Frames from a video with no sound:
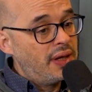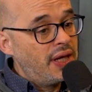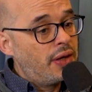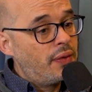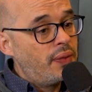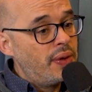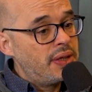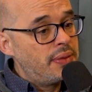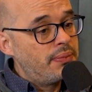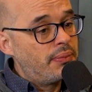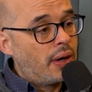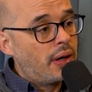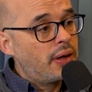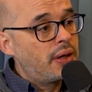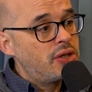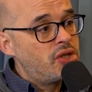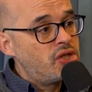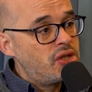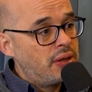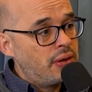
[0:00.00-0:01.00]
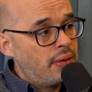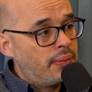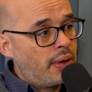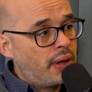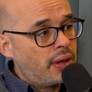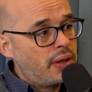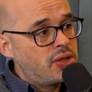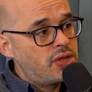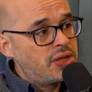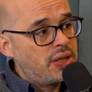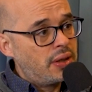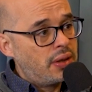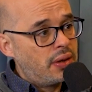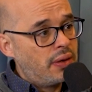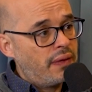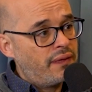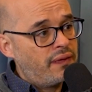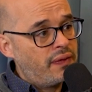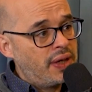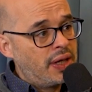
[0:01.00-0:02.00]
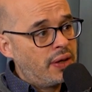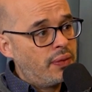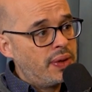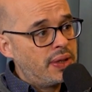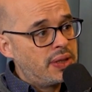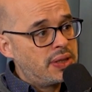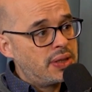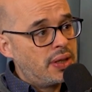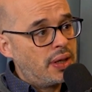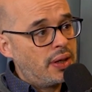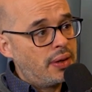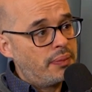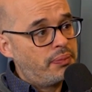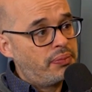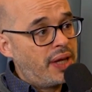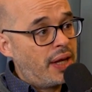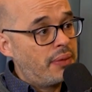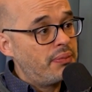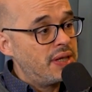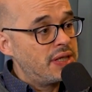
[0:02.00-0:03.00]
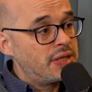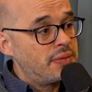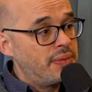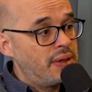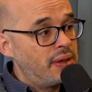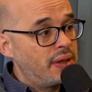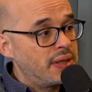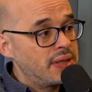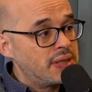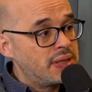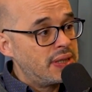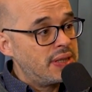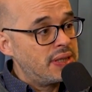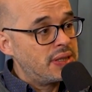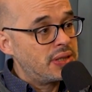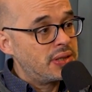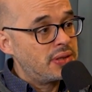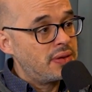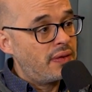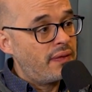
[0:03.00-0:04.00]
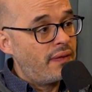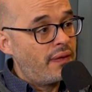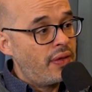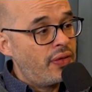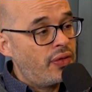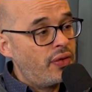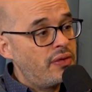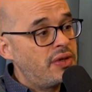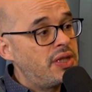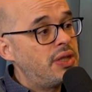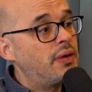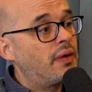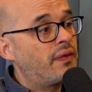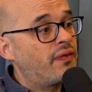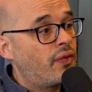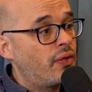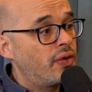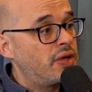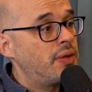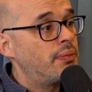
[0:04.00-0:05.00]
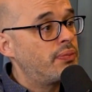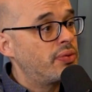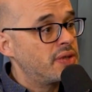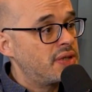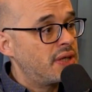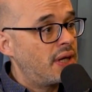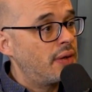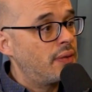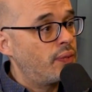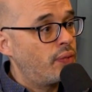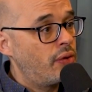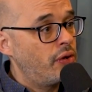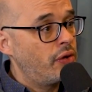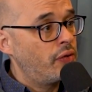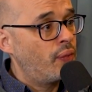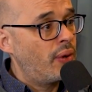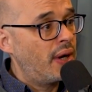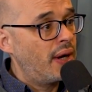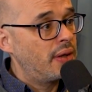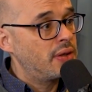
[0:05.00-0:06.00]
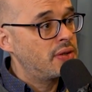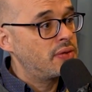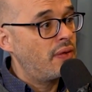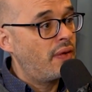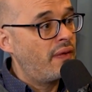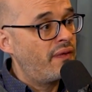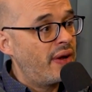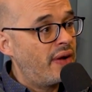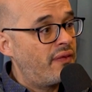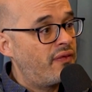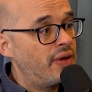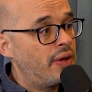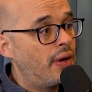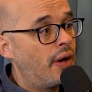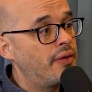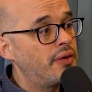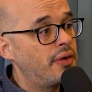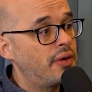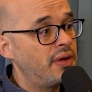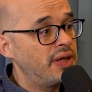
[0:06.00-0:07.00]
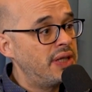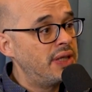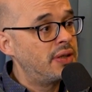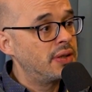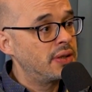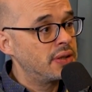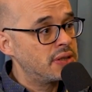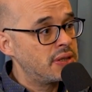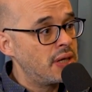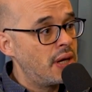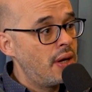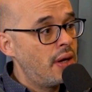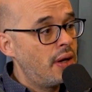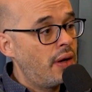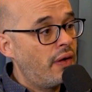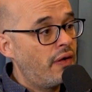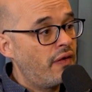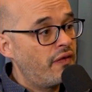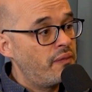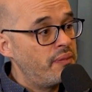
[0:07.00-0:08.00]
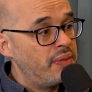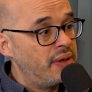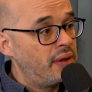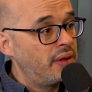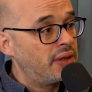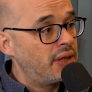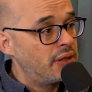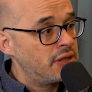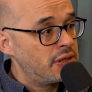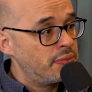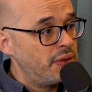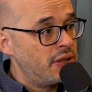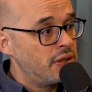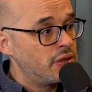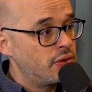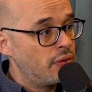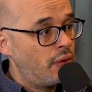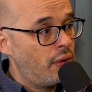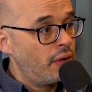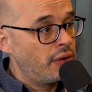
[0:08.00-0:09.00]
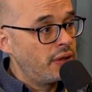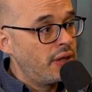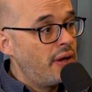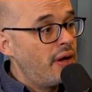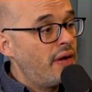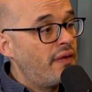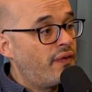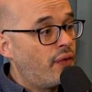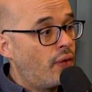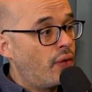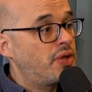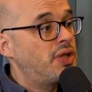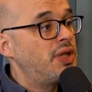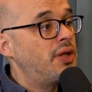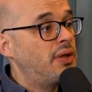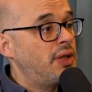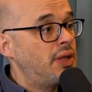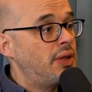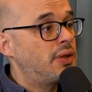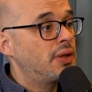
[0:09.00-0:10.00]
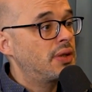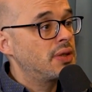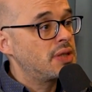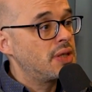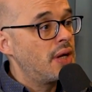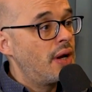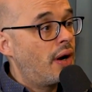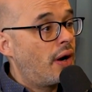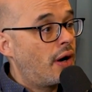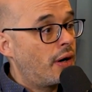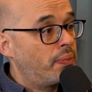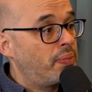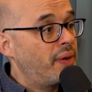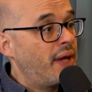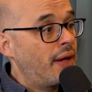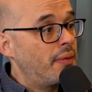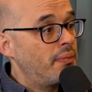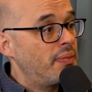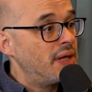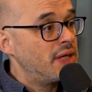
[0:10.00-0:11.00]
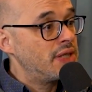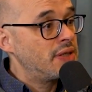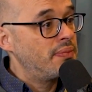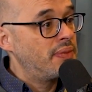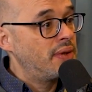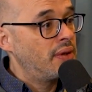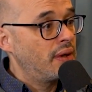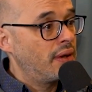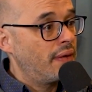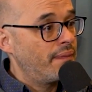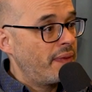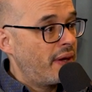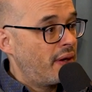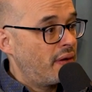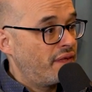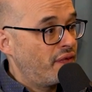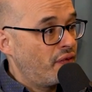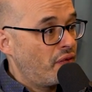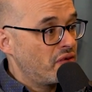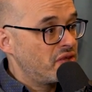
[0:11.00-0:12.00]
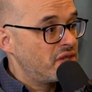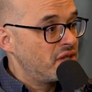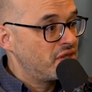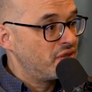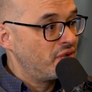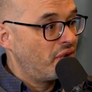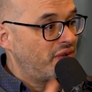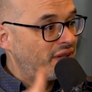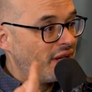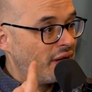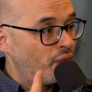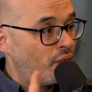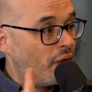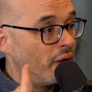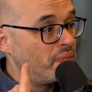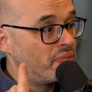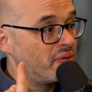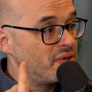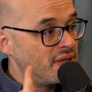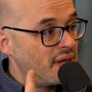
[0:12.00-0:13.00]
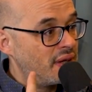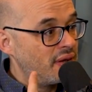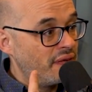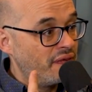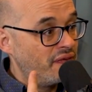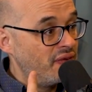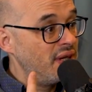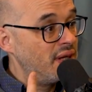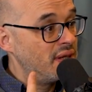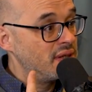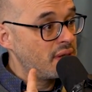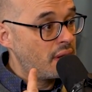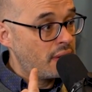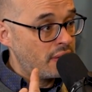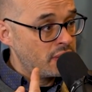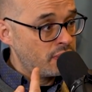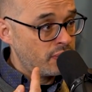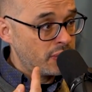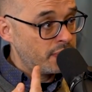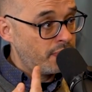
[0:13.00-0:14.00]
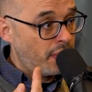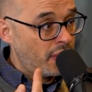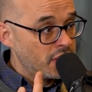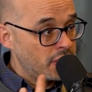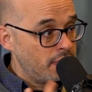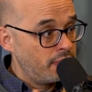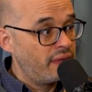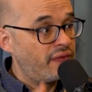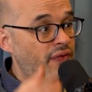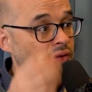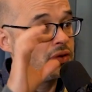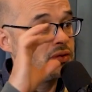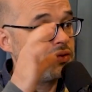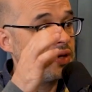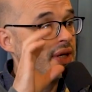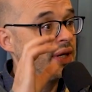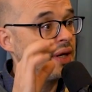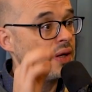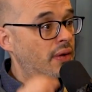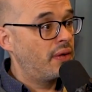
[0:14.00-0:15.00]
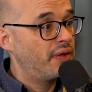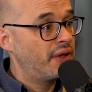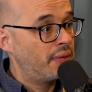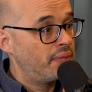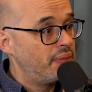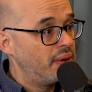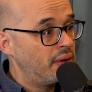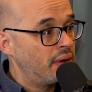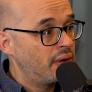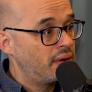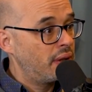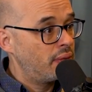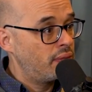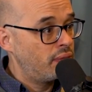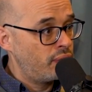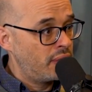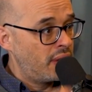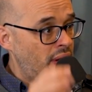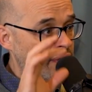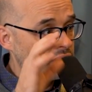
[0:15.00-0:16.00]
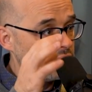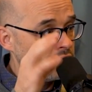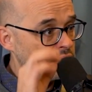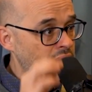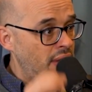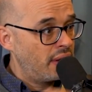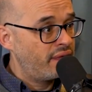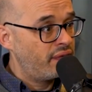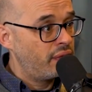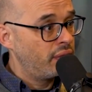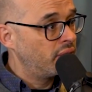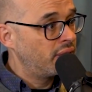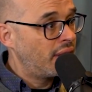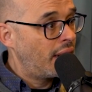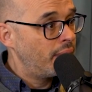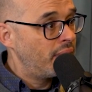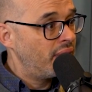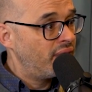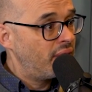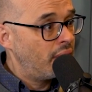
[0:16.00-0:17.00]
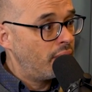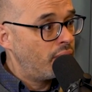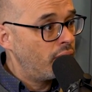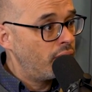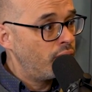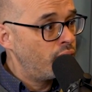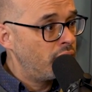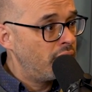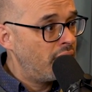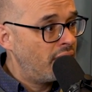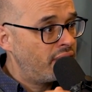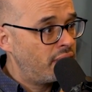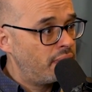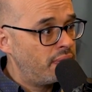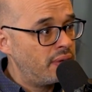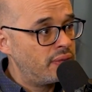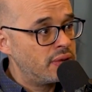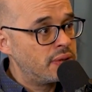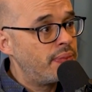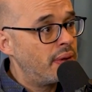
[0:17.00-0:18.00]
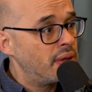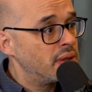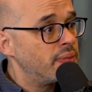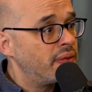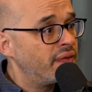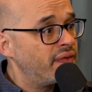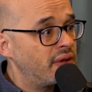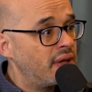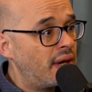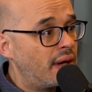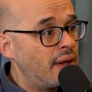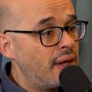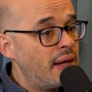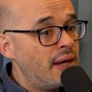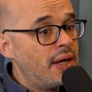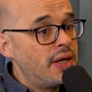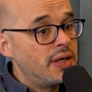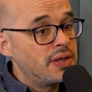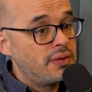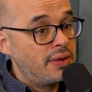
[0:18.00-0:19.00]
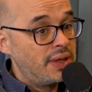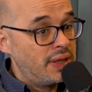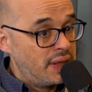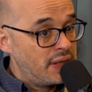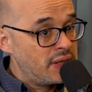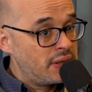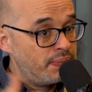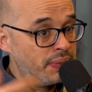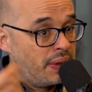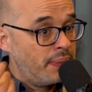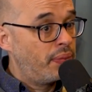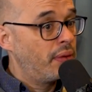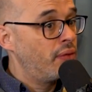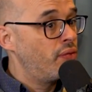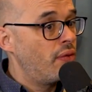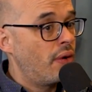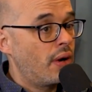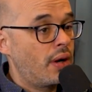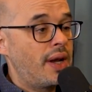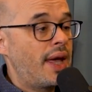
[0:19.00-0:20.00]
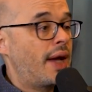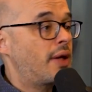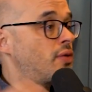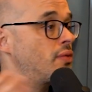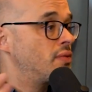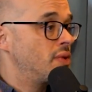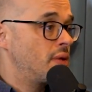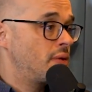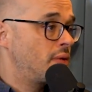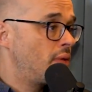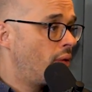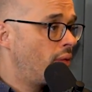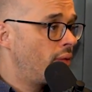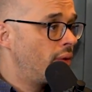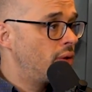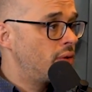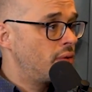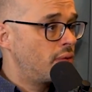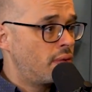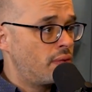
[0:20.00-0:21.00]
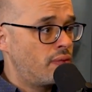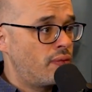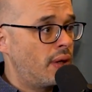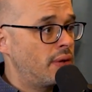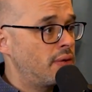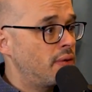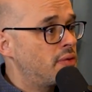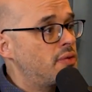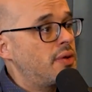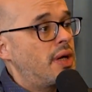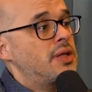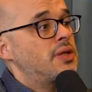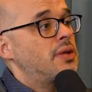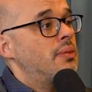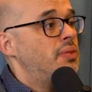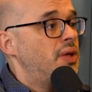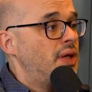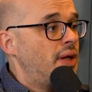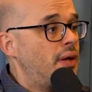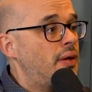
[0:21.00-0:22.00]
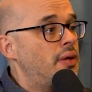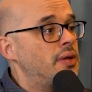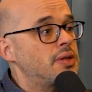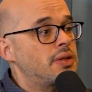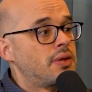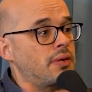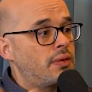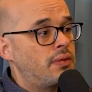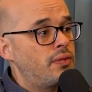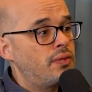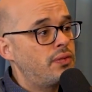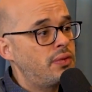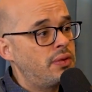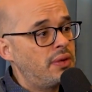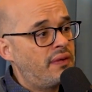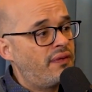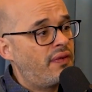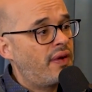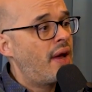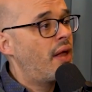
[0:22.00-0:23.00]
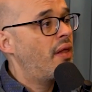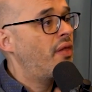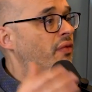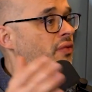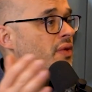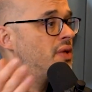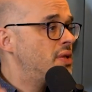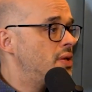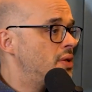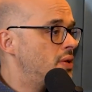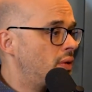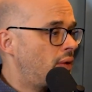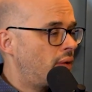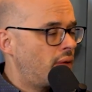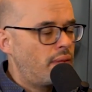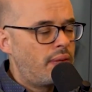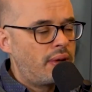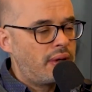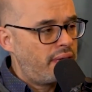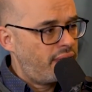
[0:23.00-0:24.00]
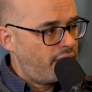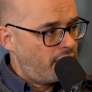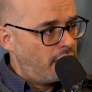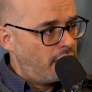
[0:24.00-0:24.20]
liquid market share, the market share of liquid plant-based milk is 13 or 14% worldwide. So of every 100 liters of milk that is being sold, 14 liters are plant-based milk. And of course, it's not that 1% of vegans that is responsible for drinking all that milk. They would have to drink full time if they would have to be responsible for that. So it is people who are lactose intolerant, or who want to try something else, or who do it for health reasons or whatever.